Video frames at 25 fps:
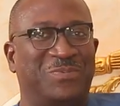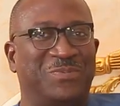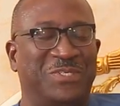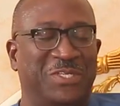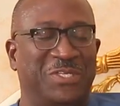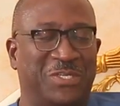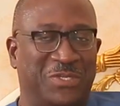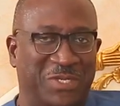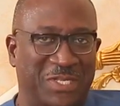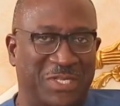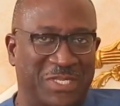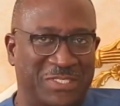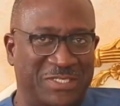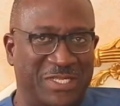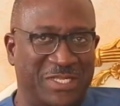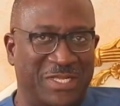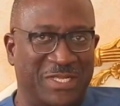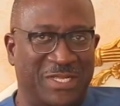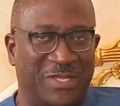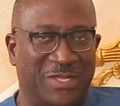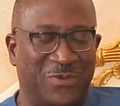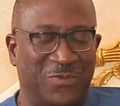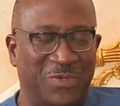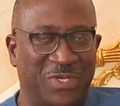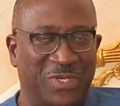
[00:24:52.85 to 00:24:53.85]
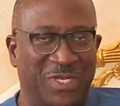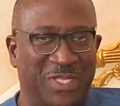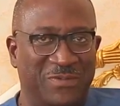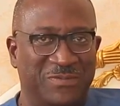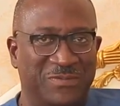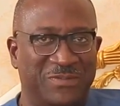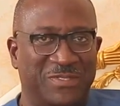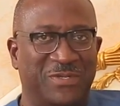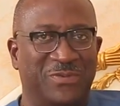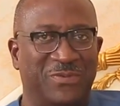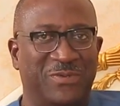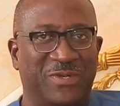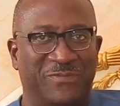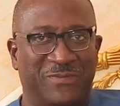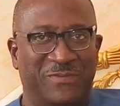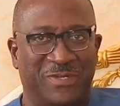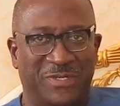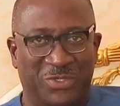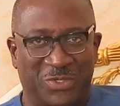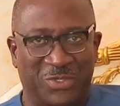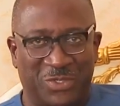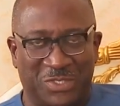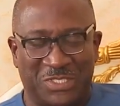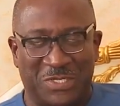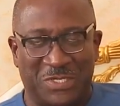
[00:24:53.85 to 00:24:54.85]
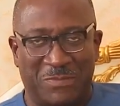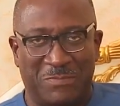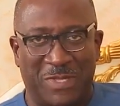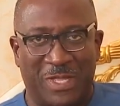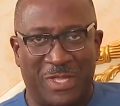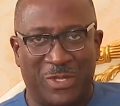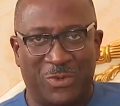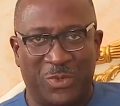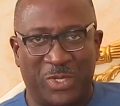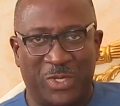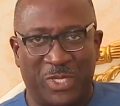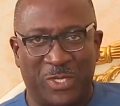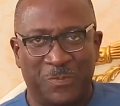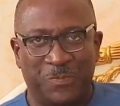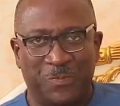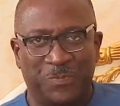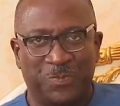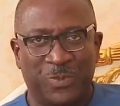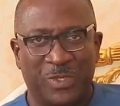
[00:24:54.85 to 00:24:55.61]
Duncan-Williams and Reverend Dr. Markwei.